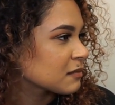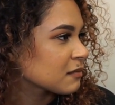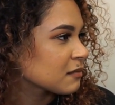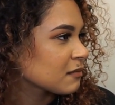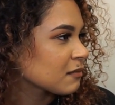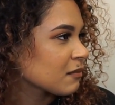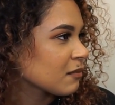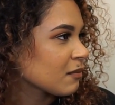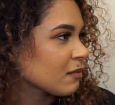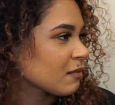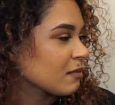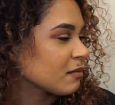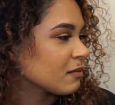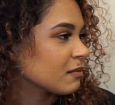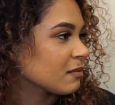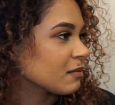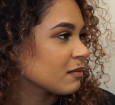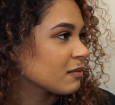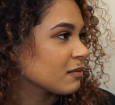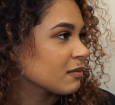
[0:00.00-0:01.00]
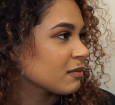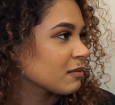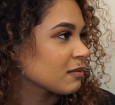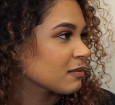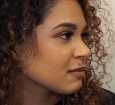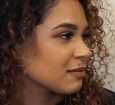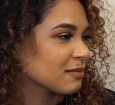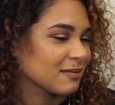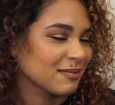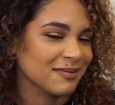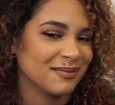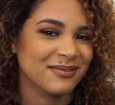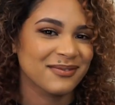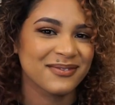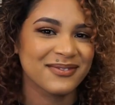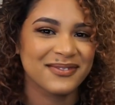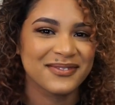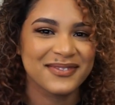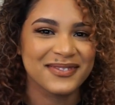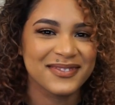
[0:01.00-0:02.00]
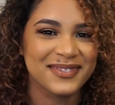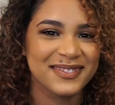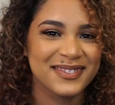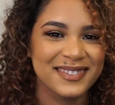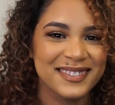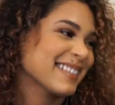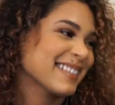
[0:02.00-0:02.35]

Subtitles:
No words are spoken by the person on screen.